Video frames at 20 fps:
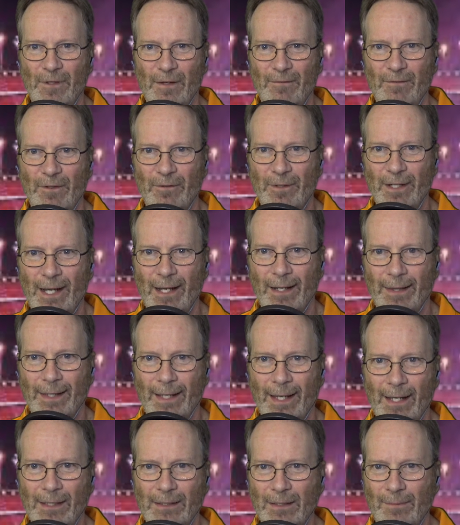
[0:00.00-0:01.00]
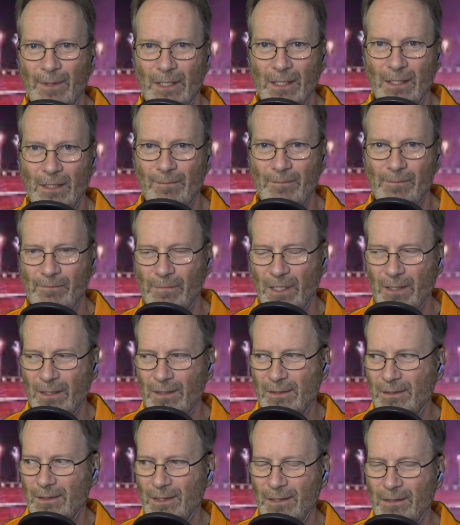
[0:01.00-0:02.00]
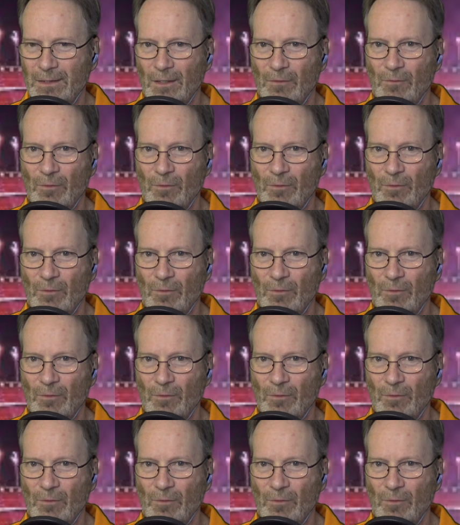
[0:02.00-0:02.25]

You have no doubt of that. I mean, any kids that uh,